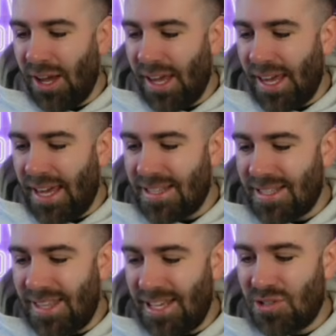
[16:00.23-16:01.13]
is
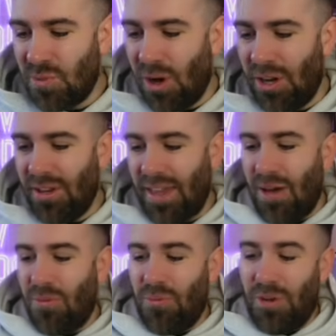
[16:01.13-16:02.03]
this one
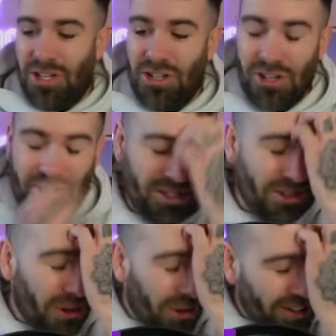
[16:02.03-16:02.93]
that we should have scored.